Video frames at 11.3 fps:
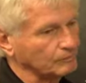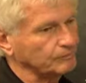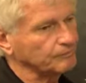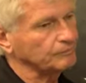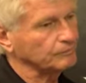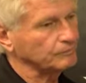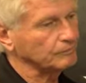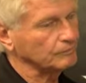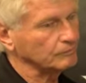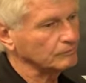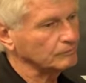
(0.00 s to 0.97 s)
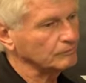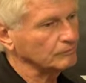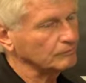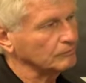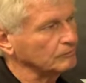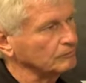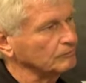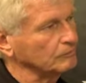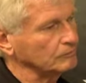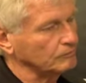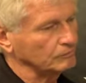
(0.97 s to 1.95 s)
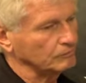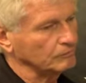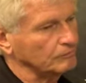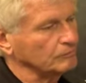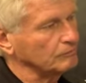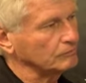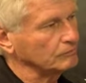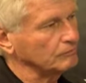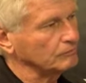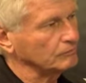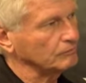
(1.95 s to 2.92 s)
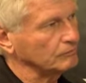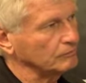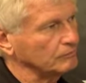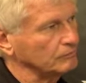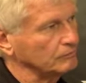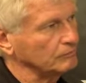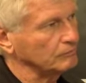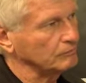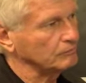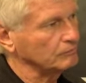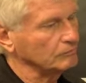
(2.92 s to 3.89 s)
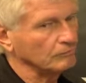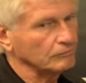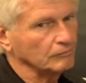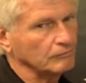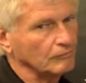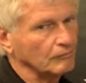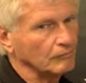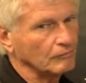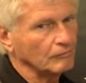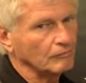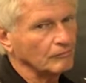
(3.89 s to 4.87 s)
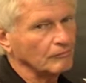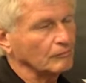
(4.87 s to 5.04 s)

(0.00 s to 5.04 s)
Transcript: (not speaking)